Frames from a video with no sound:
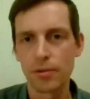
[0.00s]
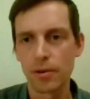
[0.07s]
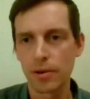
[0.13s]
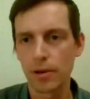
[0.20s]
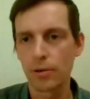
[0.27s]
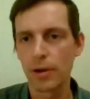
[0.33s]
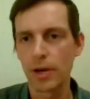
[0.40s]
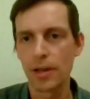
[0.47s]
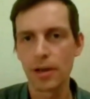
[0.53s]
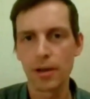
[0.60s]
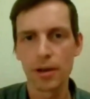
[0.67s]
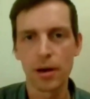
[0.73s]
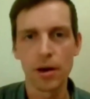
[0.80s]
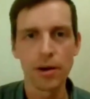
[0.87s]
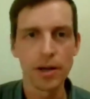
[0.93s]
for
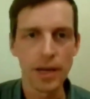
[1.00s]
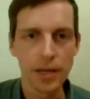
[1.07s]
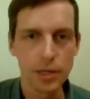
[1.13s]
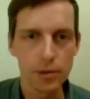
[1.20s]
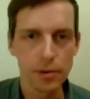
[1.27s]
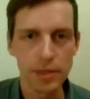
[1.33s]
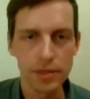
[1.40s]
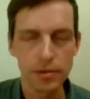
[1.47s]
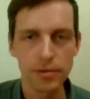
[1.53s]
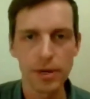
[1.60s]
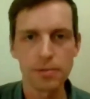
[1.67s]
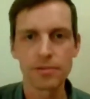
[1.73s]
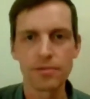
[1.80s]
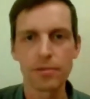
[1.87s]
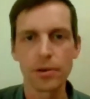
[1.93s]
creating RNA
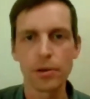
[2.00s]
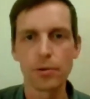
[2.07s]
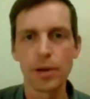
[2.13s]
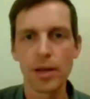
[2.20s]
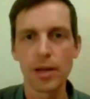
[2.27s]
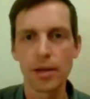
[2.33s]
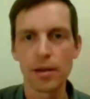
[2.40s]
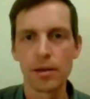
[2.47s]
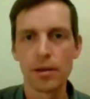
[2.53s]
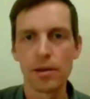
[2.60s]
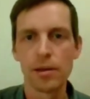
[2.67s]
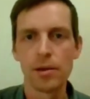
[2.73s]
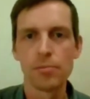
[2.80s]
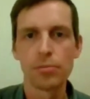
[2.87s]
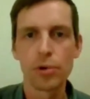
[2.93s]
transcripts, for creating
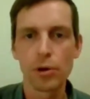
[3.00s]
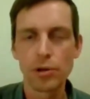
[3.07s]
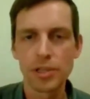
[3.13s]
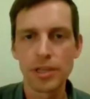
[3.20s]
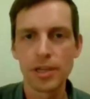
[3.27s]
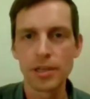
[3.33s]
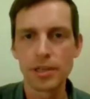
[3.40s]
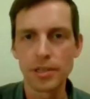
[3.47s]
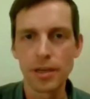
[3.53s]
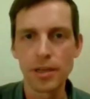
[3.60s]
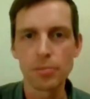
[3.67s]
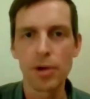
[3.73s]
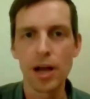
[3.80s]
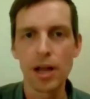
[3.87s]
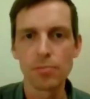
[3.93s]
proteins and other
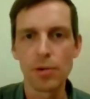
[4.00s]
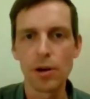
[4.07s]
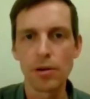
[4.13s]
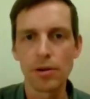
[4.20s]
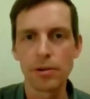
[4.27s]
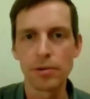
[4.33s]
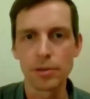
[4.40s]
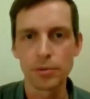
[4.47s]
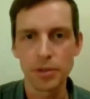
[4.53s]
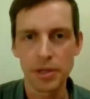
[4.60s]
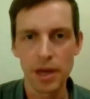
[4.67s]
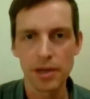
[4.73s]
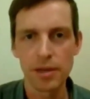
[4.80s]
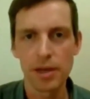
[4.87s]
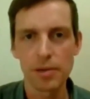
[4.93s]
biomolecules that
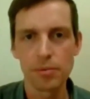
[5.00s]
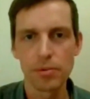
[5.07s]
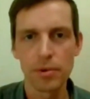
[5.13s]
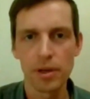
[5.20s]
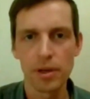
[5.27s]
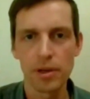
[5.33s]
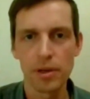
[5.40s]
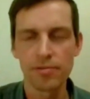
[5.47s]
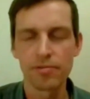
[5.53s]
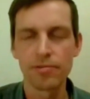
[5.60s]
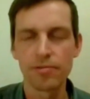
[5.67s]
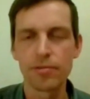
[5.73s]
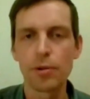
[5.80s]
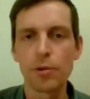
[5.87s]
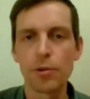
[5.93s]
end up kind of
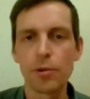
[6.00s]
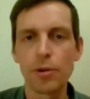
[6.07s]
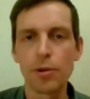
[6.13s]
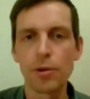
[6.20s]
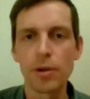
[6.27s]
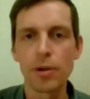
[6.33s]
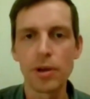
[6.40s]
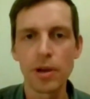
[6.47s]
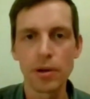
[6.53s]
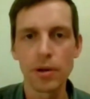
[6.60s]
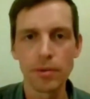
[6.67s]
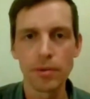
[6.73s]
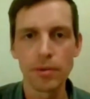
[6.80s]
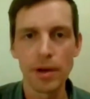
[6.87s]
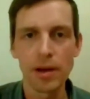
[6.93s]

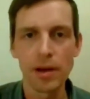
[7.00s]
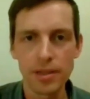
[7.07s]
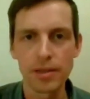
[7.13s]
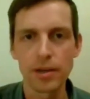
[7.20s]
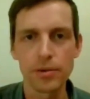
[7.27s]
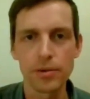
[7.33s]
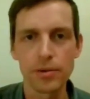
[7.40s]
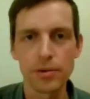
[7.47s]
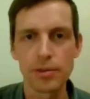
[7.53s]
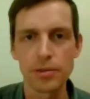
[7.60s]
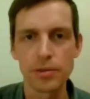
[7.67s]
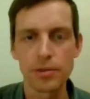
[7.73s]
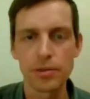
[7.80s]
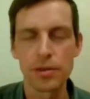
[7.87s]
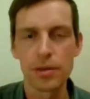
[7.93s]
floating around in the
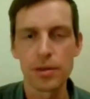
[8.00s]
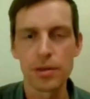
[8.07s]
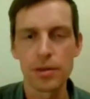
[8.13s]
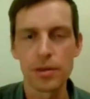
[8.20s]
trations.